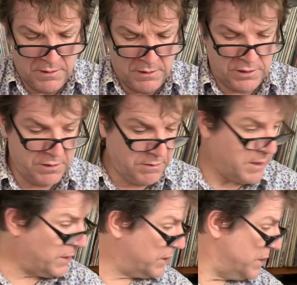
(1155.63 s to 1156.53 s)
So
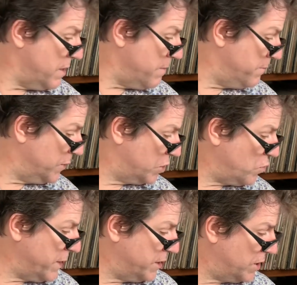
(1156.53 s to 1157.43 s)
that's number
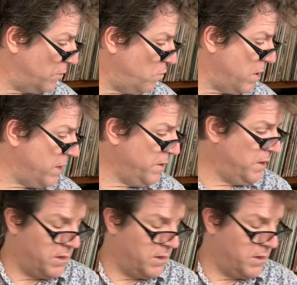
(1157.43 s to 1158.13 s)
21.